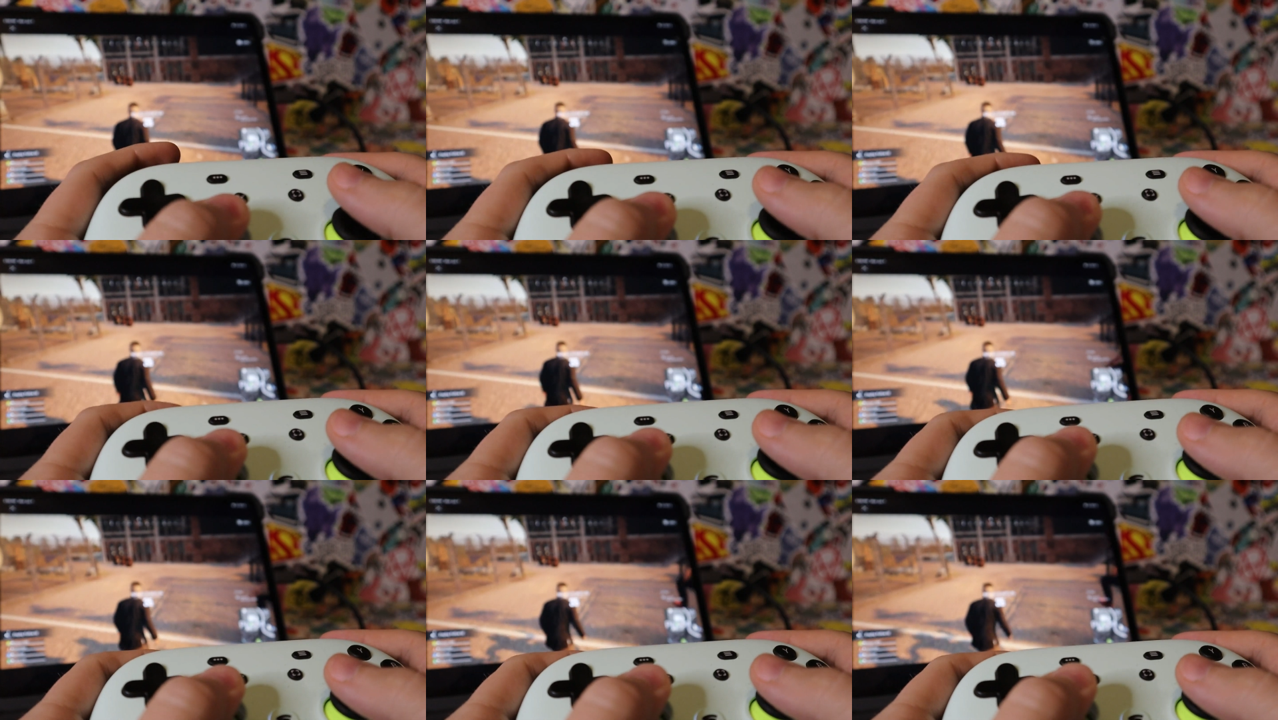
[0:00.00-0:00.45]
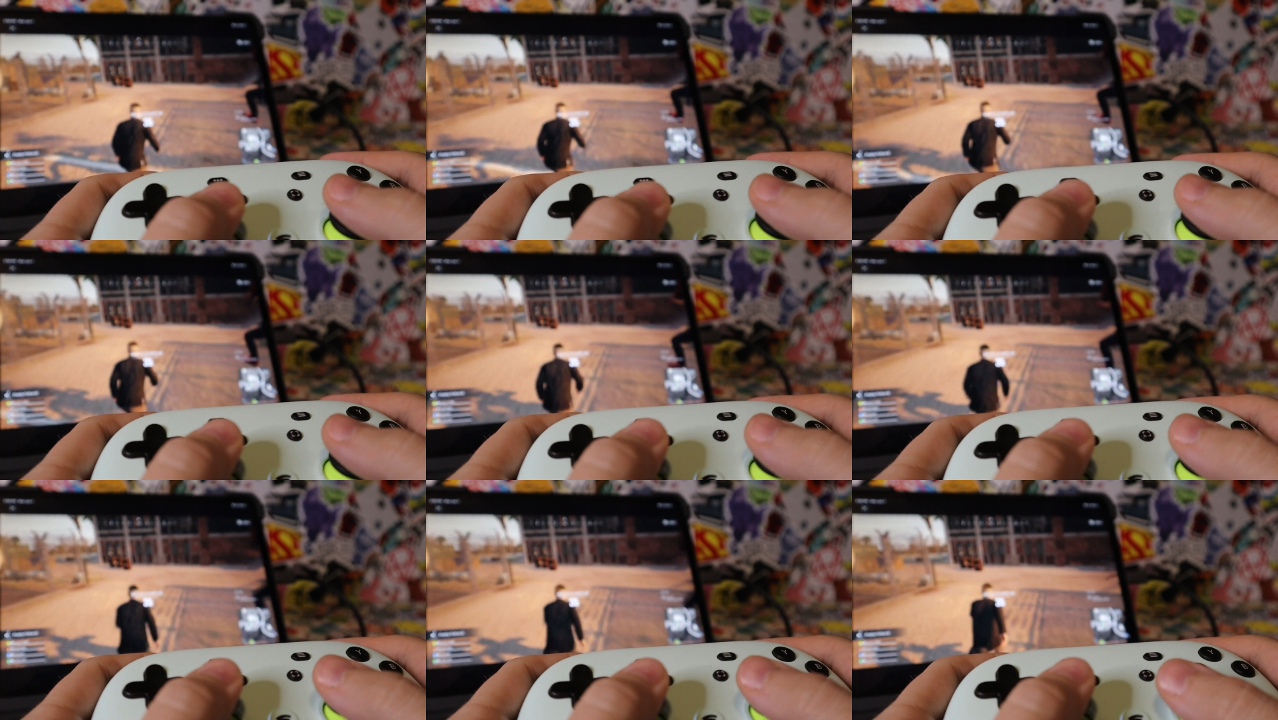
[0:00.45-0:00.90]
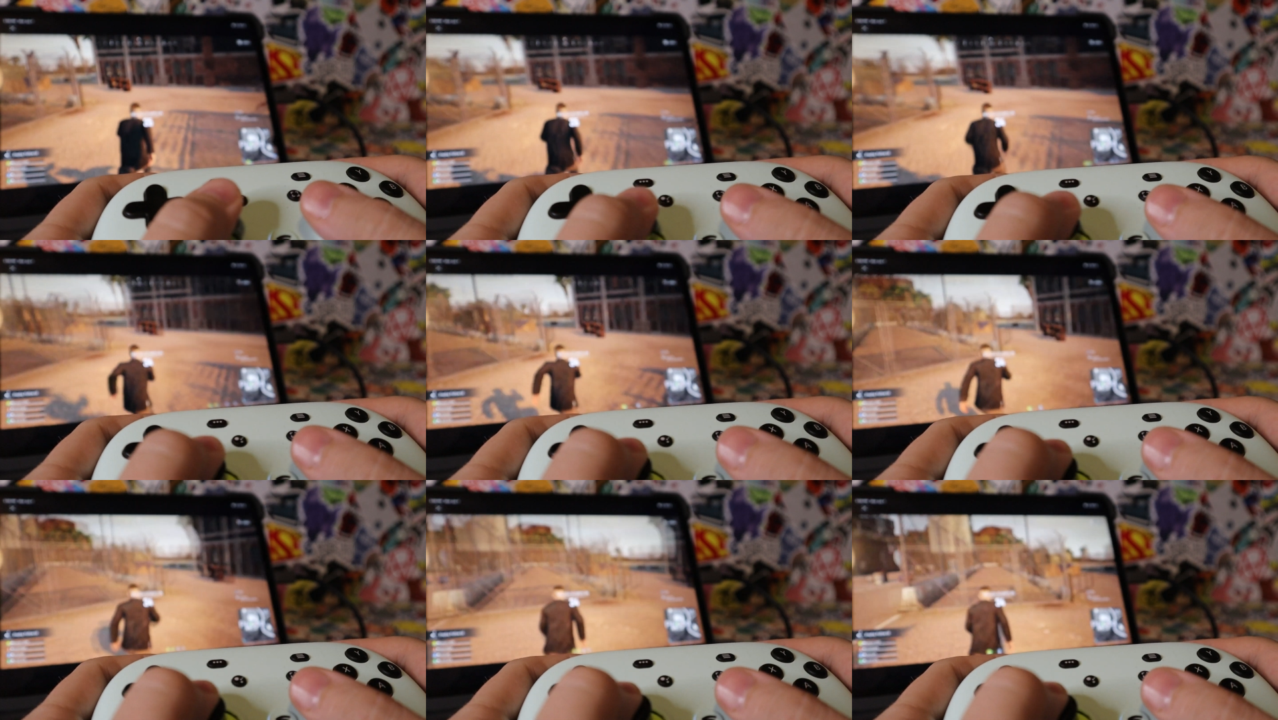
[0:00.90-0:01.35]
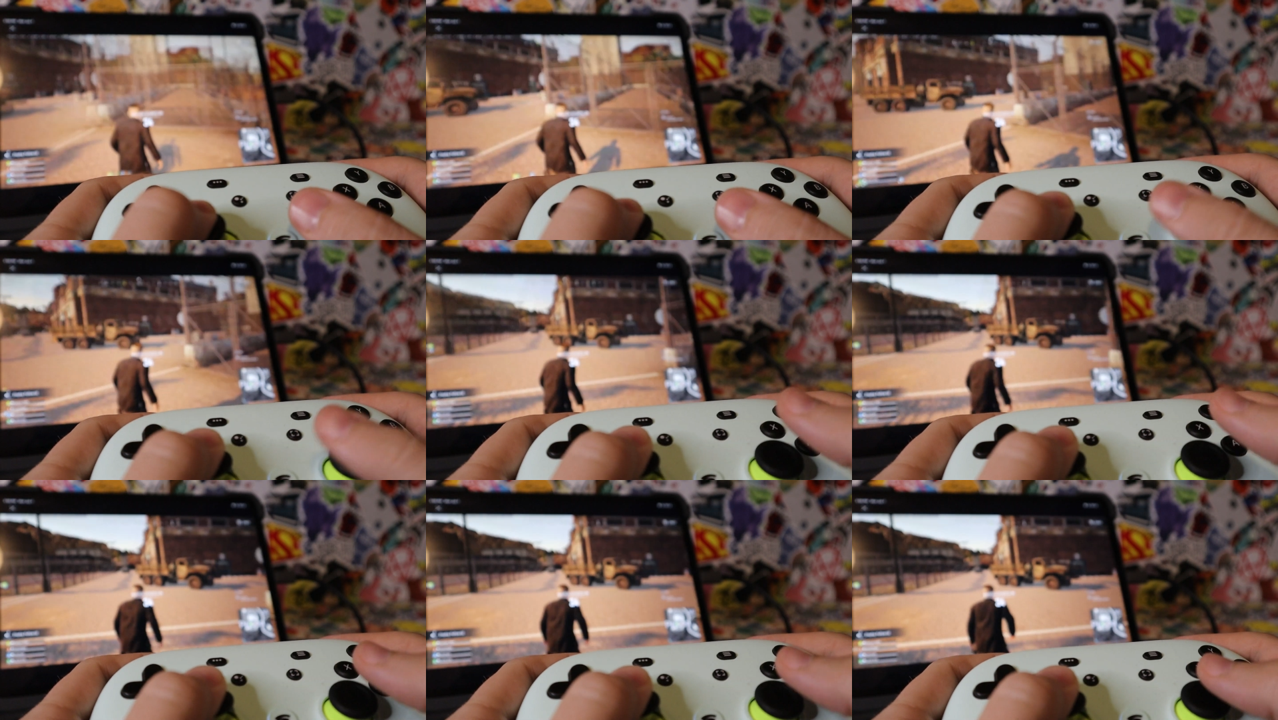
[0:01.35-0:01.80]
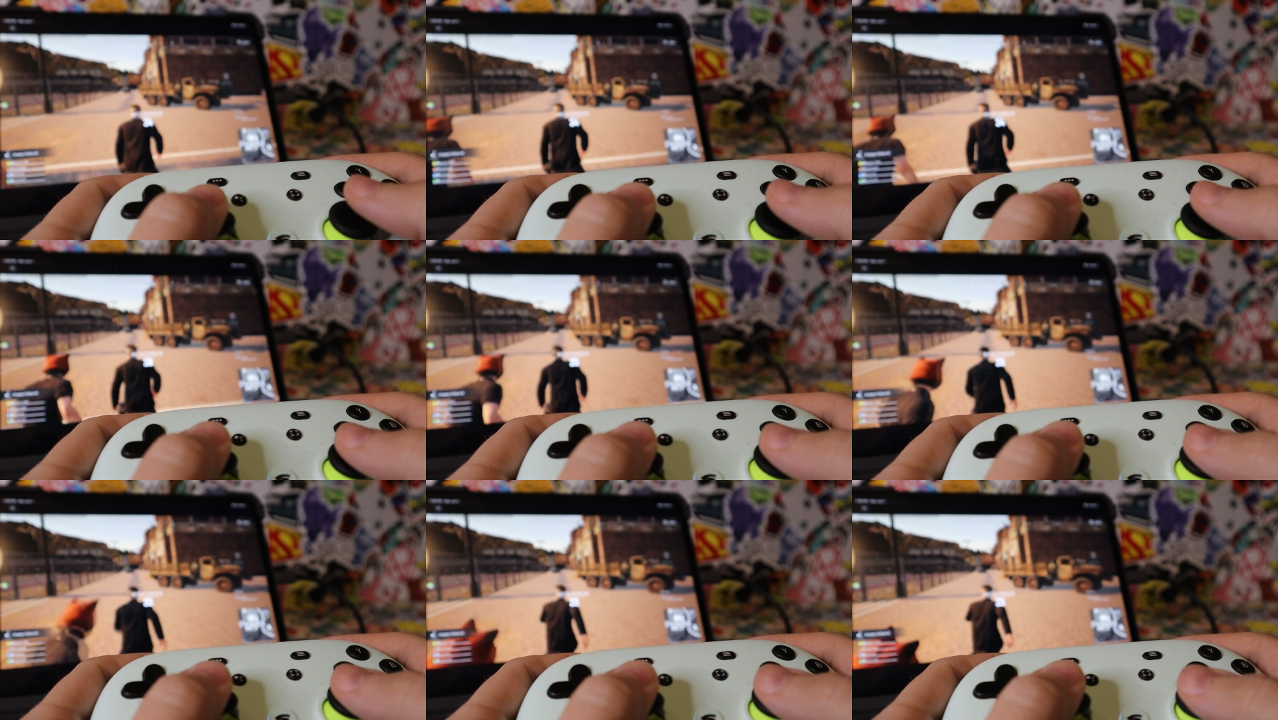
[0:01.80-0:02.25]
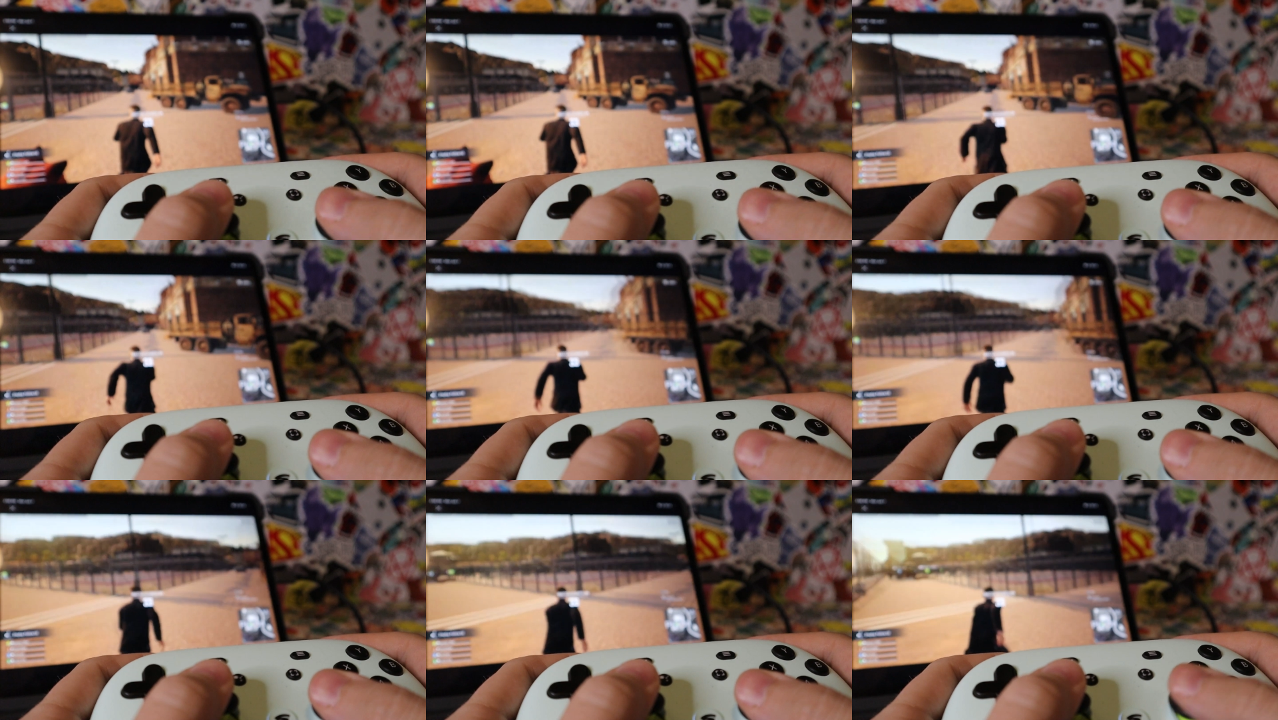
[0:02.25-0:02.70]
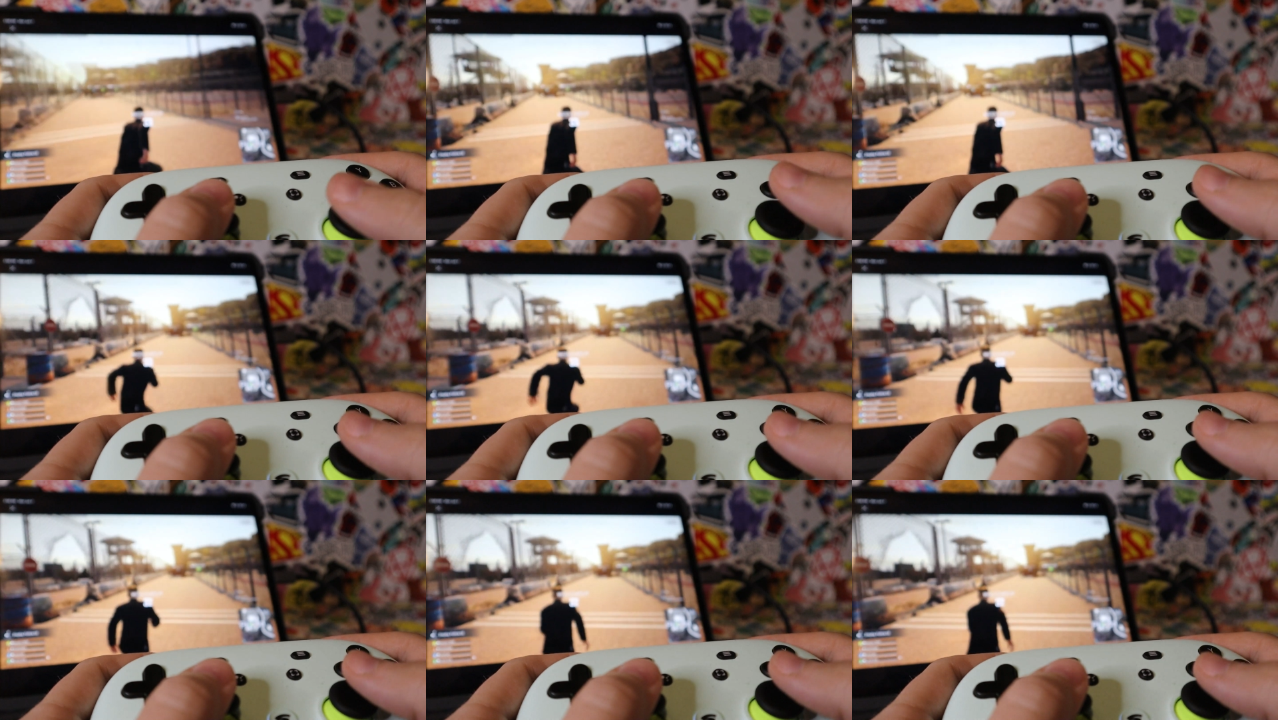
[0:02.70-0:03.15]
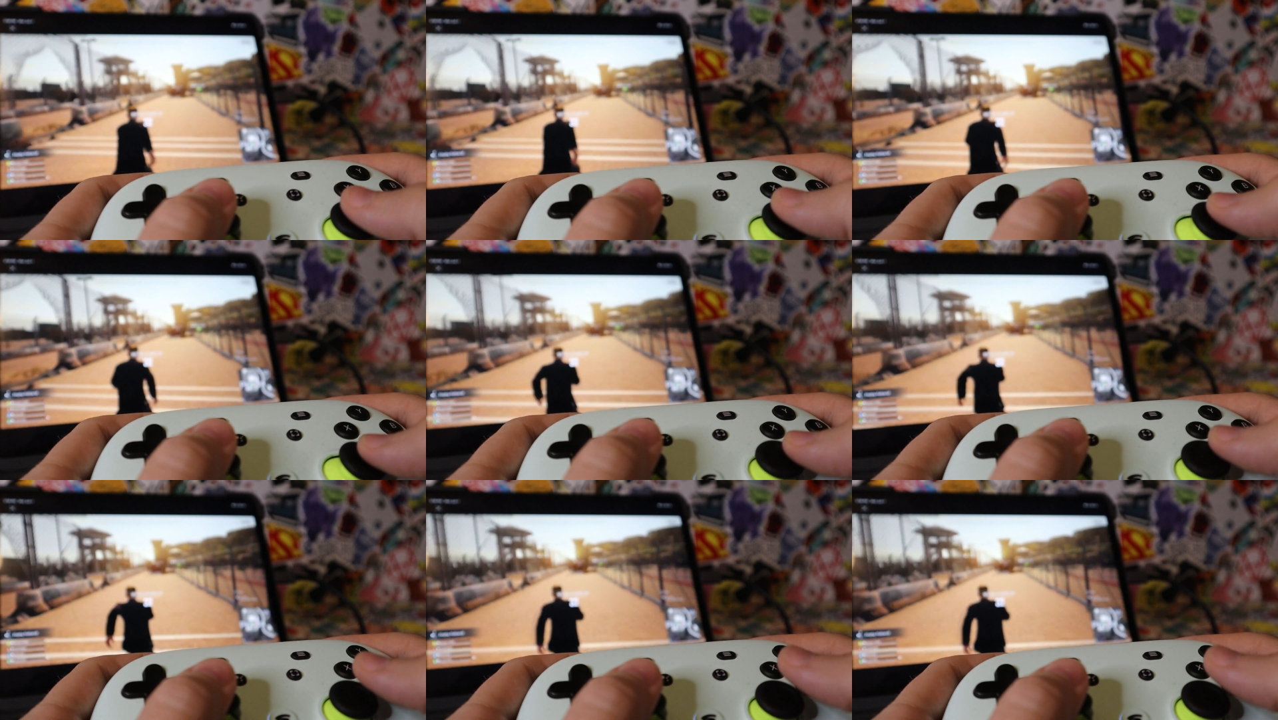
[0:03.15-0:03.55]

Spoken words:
(no speaker visible)